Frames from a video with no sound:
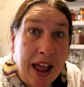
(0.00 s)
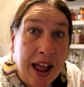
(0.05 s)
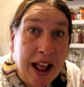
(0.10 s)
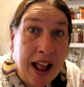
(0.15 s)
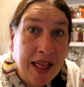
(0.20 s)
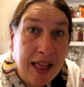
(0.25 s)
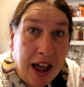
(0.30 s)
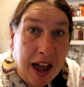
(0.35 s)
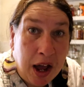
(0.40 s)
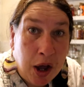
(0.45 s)

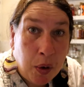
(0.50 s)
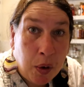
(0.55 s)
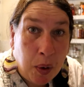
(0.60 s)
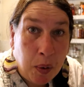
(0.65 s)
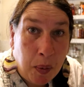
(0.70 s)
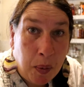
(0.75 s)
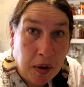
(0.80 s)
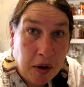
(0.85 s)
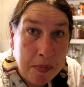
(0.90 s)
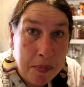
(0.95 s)
Hello
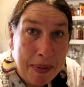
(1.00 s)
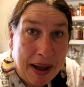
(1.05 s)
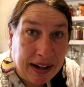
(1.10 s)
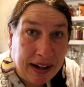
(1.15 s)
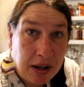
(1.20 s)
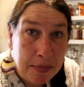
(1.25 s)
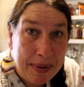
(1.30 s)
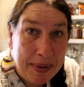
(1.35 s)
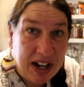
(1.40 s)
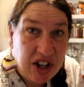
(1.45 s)
and welcome
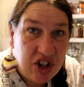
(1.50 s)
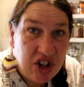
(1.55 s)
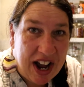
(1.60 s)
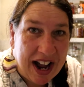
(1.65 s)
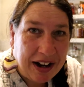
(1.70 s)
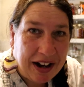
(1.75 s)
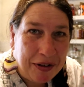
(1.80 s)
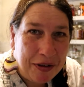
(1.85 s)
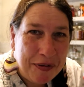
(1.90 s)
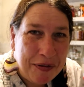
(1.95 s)
back to my
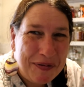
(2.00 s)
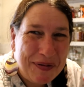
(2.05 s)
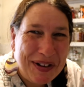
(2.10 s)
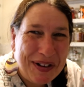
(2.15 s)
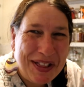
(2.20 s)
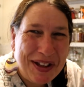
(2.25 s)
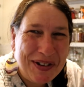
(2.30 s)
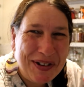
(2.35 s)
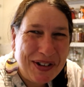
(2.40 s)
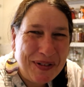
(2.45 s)
channel.
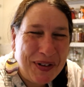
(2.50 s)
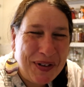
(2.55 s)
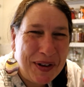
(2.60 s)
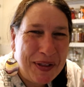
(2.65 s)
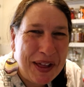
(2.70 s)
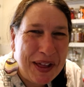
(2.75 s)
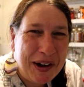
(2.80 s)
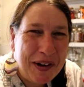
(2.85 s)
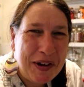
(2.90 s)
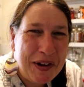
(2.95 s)
For those of
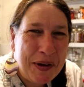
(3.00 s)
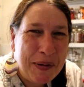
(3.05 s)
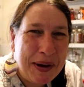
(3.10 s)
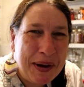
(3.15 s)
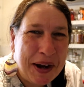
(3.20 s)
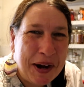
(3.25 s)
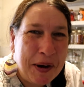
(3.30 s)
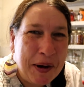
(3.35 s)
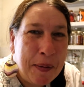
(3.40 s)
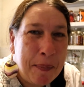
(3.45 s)
you that are new
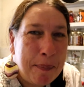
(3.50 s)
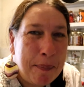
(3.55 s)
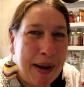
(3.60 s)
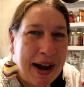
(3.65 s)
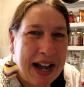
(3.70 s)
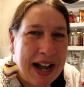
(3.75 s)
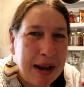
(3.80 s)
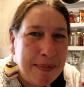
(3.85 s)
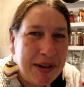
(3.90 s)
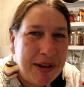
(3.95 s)
here,
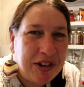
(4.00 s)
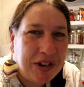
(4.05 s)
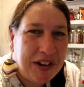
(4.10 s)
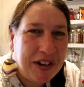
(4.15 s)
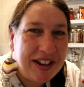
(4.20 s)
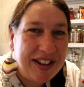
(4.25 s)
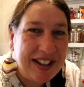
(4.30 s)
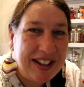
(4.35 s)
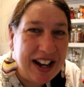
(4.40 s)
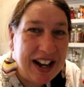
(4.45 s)
my name is
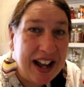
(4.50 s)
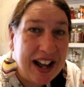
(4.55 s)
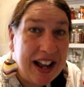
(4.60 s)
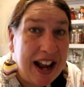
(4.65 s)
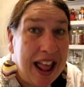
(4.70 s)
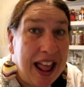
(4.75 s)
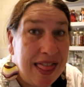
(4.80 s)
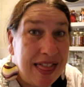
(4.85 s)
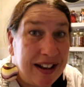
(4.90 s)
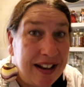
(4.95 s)

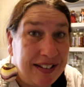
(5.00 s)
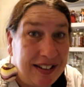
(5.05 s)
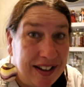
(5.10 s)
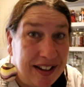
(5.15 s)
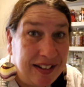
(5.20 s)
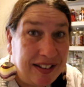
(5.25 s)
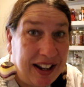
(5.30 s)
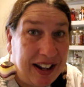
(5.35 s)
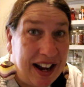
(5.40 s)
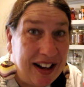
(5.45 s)
Christina and this
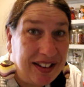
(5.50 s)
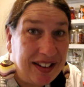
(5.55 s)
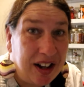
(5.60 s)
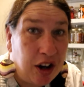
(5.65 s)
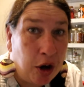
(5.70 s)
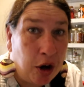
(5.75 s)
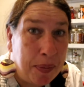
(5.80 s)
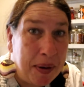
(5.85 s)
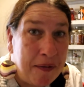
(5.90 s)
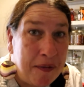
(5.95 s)
is
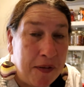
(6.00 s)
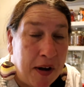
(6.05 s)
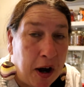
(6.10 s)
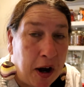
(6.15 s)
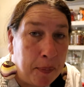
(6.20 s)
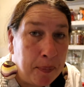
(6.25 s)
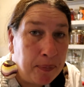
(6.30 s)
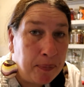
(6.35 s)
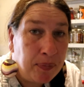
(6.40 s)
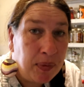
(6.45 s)
Casey Urban
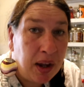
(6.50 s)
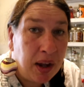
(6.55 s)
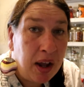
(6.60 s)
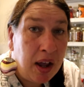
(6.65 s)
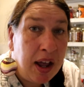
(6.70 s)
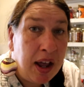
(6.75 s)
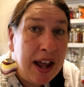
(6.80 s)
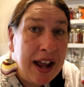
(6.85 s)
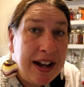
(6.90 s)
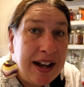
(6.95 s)
Farm.
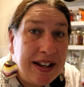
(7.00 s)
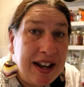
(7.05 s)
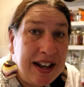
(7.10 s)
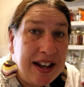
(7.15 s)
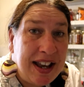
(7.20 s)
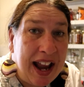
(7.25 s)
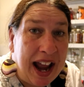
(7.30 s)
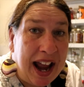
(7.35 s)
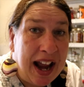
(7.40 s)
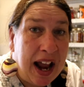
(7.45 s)

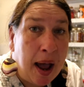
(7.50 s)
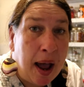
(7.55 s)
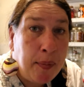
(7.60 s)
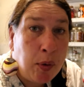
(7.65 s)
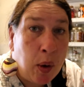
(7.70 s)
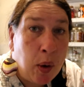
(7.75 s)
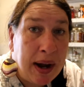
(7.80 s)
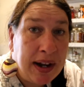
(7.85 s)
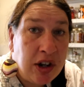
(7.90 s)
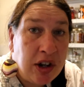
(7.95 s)
Today
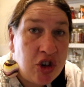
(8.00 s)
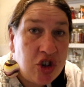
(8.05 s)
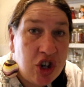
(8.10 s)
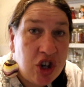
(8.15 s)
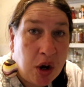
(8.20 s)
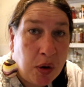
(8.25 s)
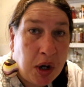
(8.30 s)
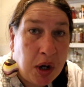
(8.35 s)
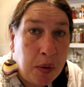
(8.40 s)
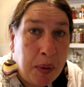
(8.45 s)
I'm going to
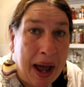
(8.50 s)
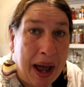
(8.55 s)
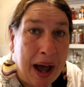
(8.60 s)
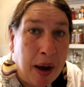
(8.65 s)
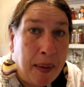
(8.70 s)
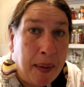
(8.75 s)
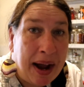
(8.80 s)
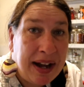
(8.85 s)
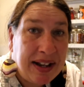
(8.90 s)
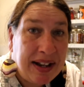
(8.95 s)
show you
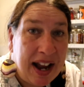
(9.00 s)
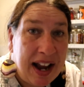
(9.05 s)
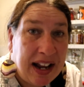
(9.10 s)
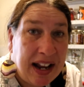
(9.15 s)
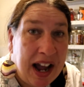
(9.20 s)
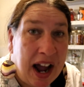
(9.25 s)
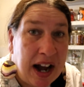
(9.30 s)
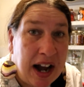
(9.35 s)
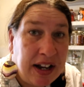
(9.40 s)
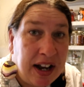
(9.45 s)
how I
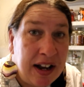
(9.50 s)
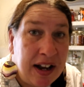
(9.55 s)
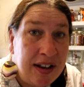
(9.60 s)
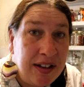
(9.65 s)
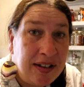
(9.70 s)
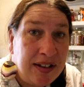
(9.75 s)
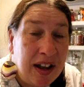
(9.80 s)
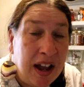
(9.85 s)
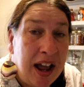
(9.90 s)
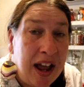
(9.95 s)
take
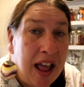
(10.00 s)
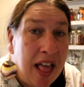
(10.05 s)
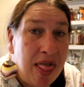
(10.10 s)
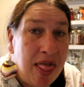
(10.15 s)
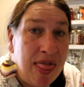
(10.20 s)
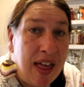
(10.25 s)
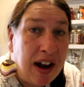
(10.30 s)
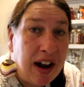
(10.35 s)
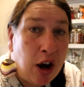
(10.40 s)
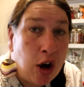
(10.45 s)
onions
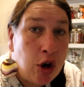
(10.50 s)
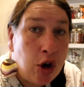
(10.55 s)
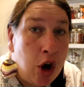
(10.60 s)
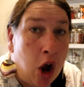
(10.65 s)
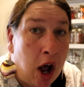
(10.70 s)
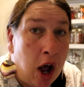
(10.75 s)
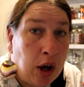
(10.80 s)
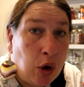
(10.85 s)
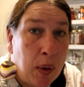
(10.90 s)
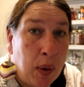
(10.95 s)
that are
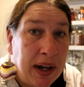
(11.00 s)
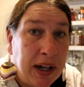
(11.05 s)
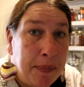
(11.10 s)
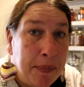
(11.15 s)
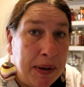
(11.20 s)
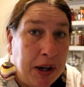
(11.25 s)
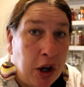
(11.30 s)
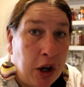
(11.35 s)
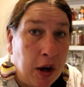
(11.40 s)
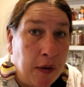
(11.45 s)
not going
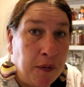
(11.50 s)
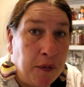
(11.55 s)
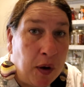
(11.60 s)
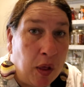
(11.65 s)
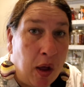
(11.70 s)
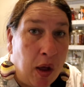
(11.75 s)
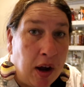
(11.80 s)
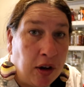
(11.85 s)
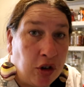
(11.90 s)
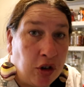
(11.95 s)
to be good
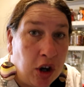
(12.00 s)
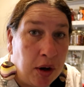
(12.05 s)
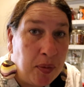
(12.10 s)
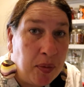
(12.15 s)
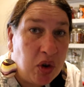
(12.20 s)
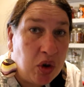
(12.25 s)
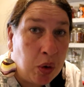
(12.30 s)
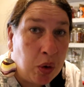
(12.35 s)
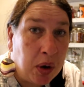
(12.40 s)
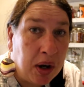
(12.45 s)
for
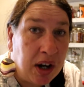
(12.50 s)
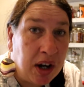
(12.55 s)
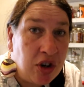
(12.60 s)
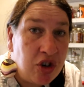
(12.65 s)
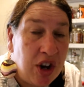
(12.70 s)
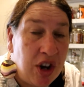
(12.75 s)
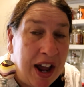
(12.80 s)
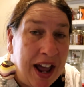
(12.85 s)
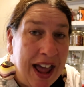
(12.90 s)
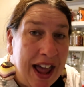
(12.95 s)
long-term
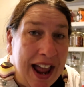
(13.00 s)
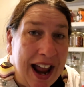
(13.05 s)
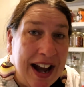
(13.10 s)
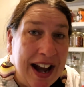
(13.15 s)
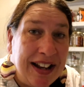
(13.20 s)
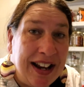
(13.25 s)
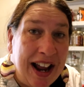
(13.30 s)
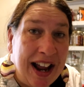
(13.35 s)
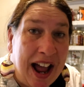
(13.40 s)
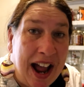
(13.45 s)
storage
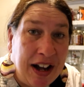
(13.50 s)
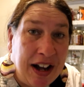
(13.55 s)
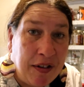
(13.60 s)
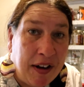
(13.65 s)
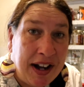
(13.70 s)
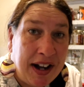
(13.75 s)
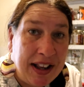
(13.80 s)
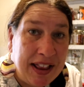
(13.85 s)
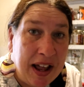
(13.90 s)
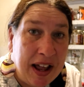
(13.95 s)
and
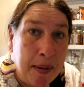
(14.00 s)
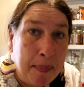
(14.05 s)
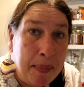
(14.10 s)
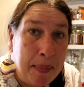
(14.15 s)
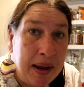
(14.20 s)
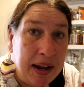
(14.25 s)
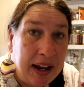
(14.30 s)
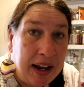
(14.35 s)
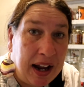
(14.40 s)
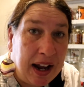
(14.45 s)
dehydrate
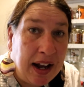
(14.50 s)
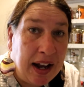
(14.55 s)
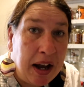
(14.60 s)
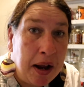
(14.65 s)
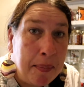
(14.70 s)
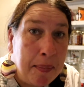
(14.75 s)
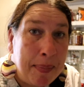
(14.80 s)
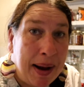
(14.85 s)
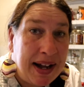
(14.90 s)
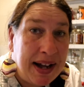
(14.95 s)
them
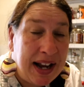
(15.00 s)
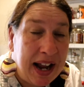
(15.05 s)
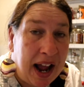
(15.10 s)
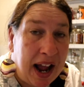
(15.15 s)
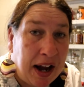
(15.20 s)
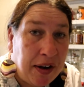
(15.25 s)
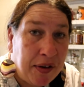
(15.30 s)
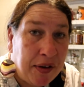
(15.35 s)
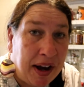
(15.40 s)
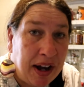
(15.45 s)
in my
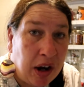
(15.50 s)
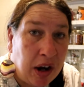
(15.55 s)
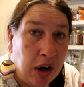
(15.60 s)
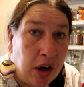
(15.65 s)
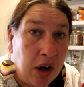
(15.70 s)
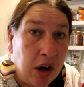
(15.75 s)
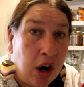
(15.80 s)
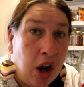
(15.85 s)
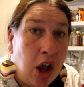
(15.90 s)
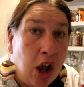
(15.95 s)

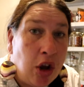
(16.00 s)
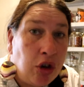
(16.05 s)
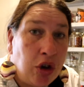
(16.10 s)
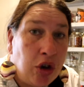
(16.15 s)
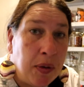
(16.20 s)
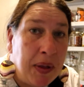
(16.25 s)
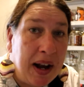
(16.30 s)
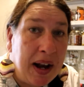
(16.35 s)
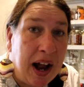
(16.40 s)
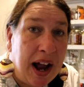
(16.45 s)
dehydrator
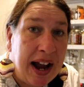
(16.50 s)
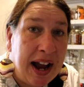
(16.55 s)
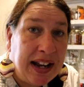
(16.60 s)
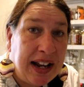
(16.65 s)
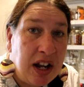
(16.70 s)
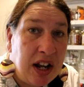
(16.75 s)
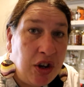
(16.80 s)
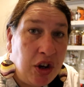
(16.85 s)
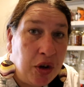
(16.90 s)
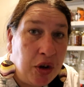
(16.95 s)
so that I
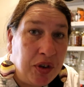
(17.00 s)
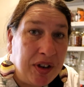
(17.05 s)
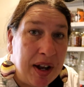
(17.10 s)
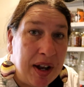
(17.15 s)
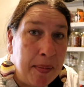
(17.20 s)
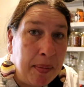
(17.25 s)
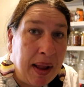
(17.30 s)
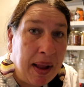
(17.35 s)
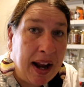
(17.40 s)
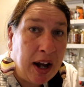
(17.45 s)
can use
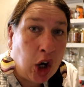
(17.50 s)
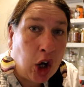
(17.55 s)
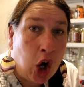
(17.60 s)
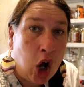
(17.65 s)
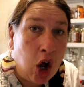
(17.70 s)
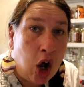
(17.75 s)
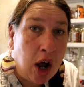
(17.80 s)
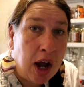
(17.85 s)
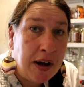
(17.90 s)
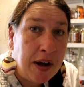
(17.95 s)
them
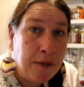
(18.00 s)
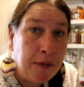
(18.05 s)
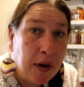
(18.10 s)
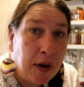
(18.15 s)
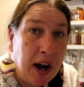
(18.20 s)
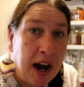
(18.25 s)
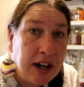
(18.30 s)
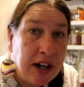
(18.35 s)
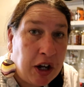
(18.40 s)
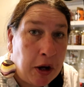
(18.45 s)
later on
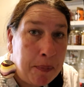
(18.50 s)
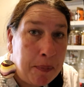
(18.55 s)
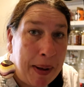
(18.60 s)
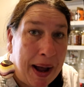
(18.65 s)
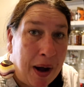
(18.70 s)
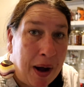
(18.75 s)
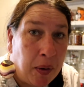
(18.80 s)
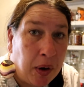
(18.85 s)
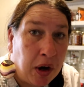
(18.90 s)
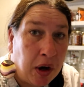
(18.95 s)
for onion
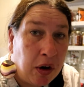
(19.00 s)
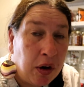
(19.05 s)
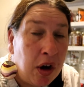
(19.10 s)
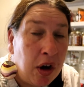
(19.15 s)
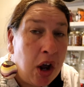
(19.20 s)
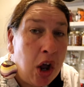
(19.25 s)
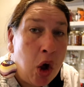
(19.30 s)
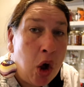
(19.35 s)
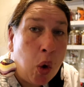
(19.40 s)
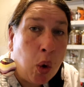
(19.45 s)
powder
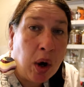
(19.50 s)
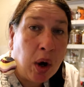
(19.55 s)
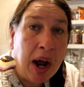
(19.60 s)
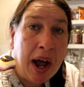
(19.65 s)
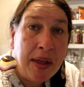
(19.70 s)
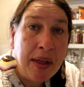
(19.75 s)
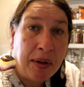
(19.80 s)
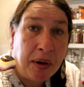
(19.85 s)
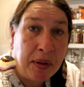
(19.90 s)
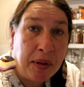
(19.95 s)

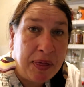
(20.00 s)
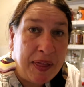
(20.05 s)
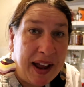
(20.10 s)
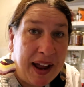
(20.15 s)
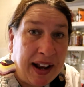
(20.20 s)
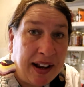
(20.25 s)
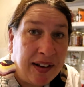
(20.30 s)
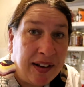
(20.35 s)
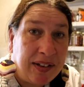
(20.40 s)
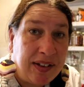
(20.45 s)
or other
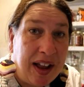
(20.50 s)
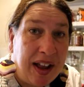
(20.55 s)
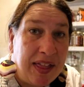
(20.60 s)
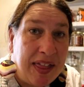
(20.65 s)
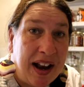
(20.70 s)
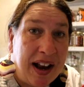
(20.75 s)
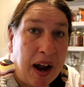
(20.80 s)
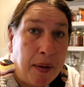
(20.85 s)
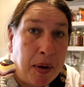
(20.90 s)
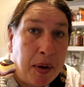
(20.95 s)
things
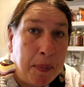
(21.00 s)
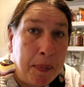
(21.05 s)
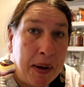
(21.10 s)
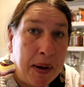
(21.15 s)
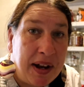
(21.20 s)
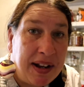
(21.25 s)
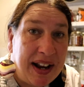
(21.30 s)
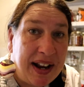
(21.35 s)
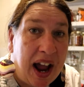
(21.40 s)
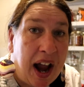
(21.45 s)
that I would
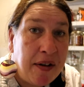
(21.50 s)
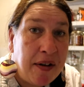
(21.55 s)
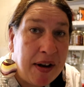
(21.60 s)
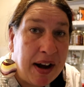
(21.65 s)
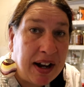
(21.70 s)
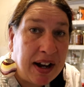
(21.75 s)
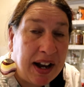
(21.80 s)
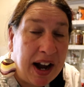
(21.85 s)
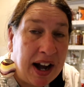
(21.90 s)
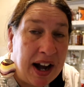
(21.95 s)
put
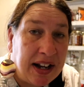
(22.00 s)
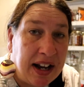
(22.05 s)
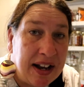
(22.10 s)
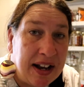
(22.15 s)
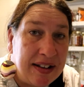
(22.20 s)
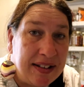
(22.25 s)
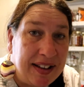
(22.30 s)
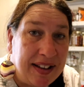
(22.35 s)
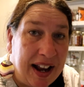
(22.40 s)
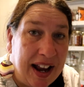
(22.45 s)
dehydrated
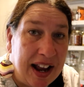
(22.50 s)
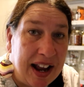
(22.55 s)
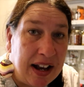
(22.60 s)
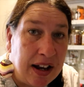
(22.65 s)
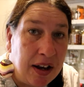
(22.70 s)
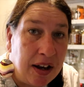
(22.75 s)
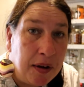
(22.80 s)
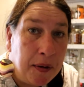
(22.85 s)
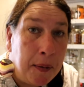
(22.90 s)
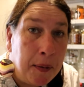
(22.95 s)
onions
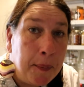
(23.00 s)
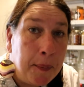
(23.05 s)
in.